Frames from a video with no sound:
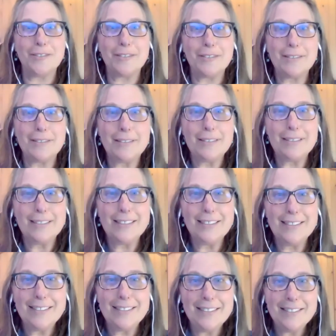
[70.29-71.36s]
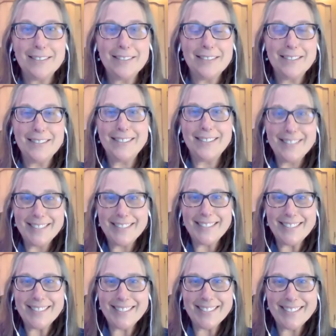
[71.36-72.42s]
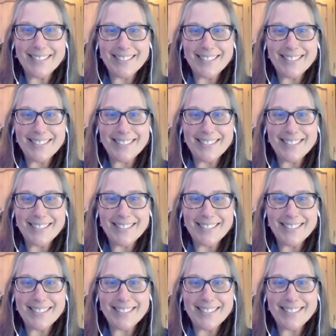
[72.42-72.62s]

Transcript: we discussed bathtub